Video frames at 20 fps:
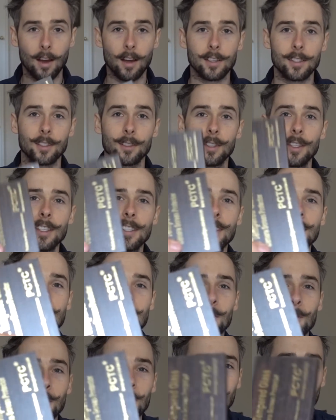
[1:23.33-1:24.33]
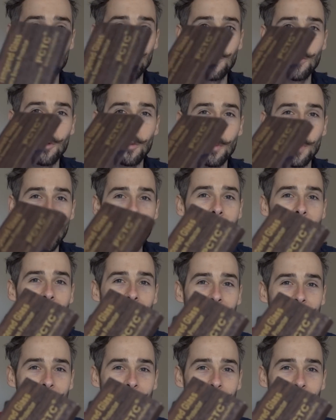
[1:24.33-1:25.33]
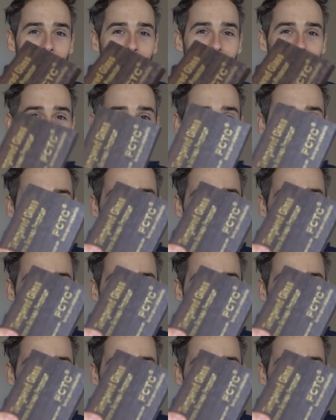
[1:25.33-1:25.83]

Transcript: So this is a really cool box, right?